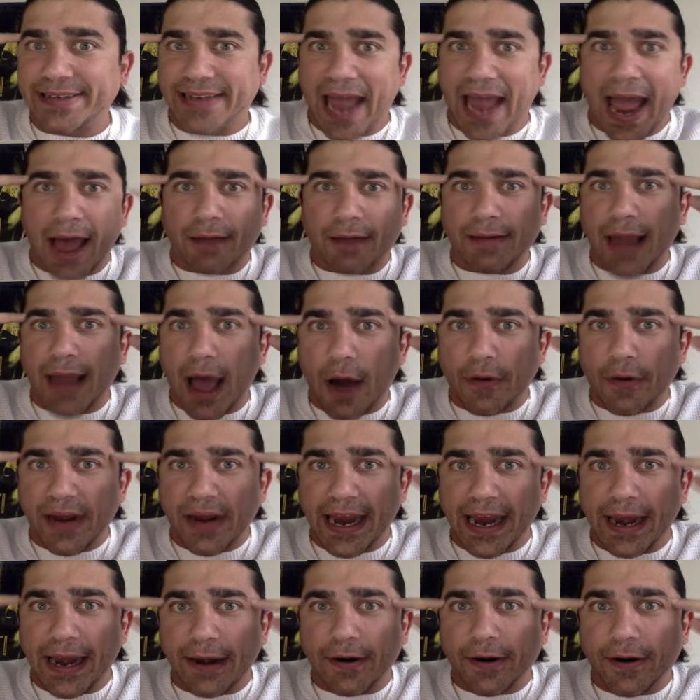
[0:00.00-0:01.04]
download
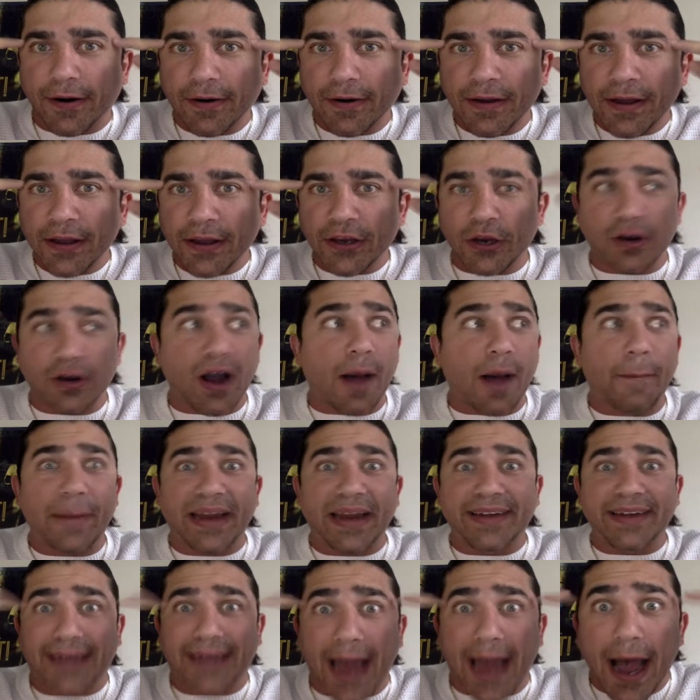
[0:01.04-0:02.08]
here, you're going to
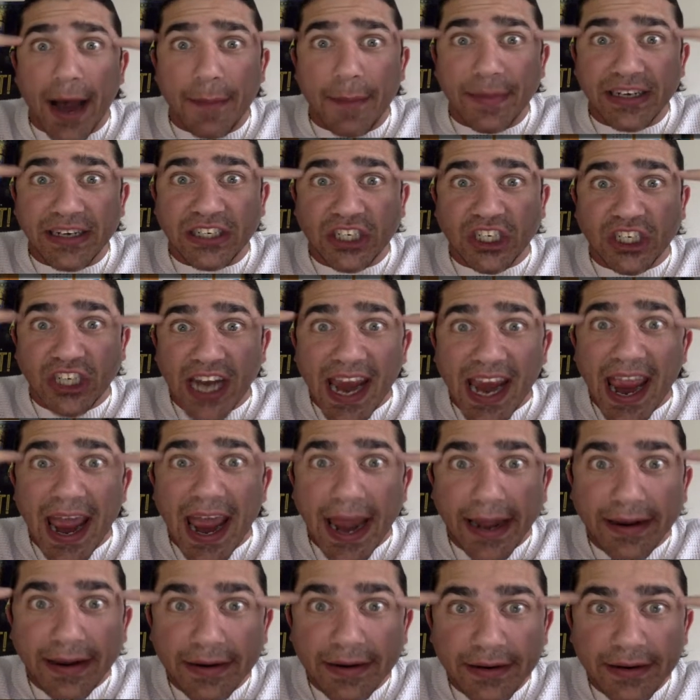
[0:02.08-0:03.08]
be dumb as shit.